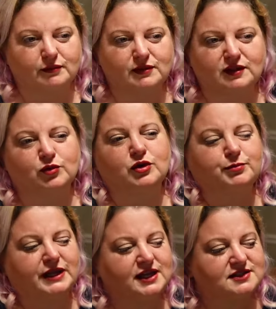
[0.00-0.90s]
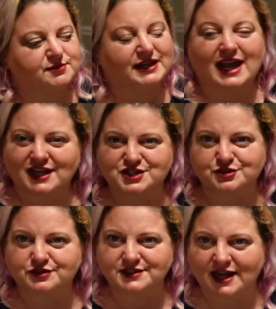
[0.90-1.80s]
there will be some
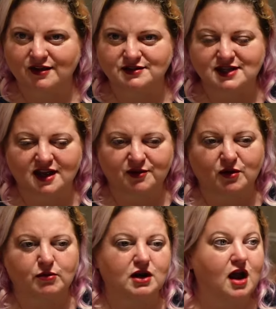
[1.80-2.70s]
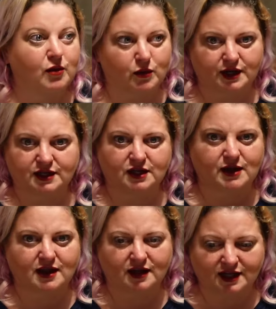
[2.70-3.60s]
occasional downtime where we're not wanting to go
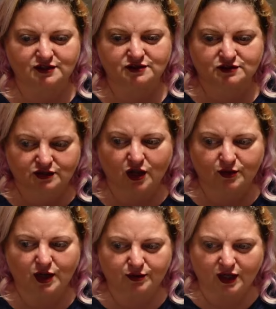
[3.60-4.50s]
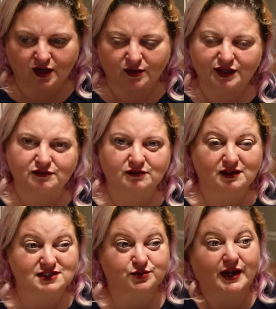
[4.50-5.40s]
out and go, go, go. And
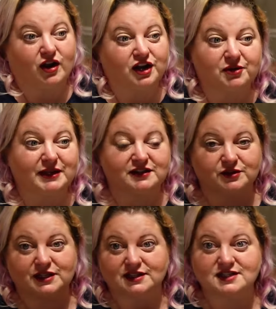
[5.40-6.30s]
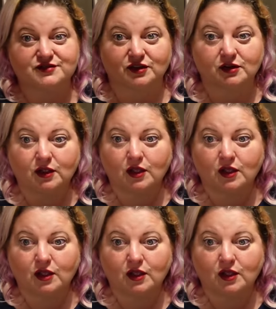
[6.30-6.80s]
because we are going to be doing this for...